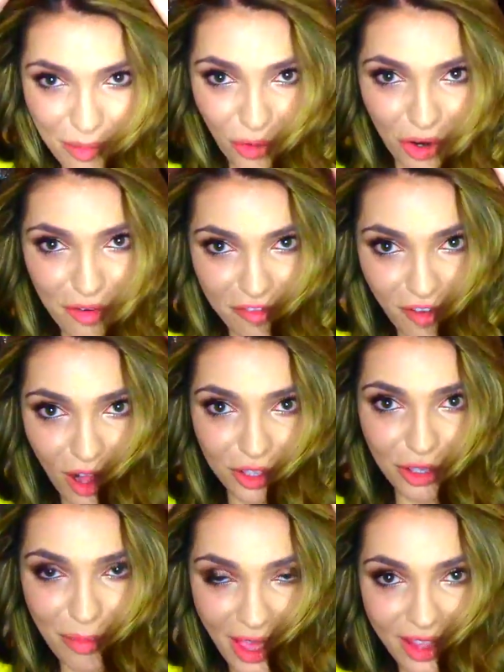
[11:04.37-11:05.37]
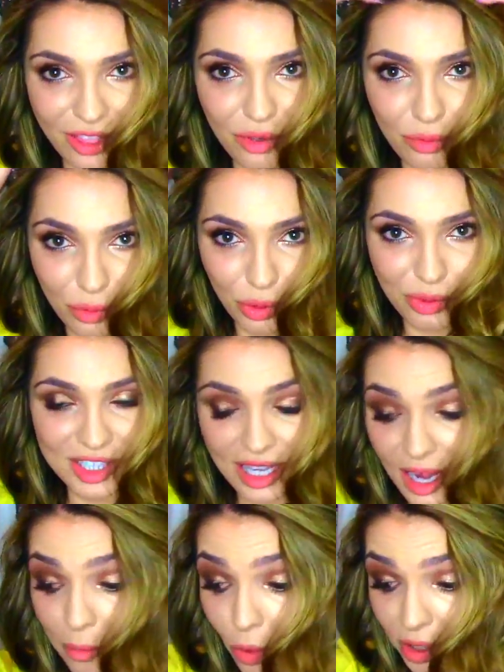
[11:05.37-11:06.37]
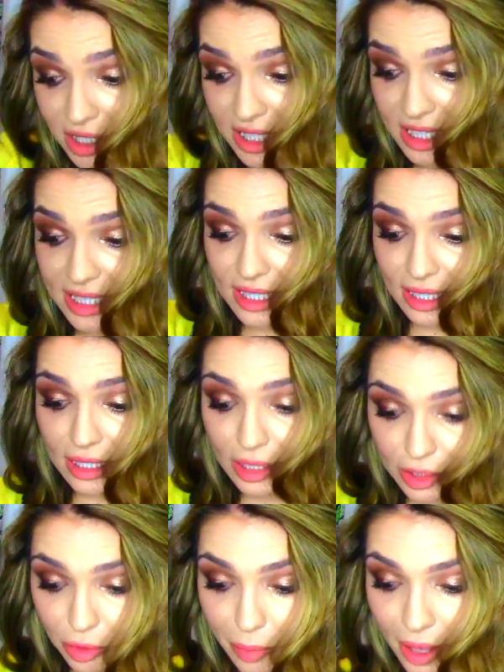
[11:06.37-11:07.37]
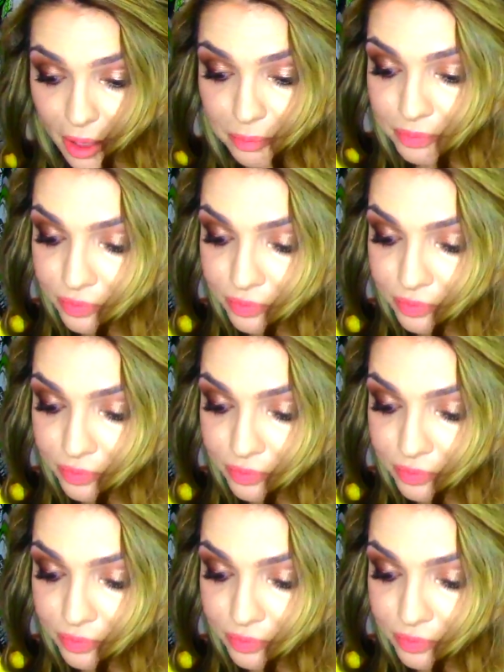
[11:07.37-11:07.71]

more volume at the roots, and I'm going to tease it in a little bit.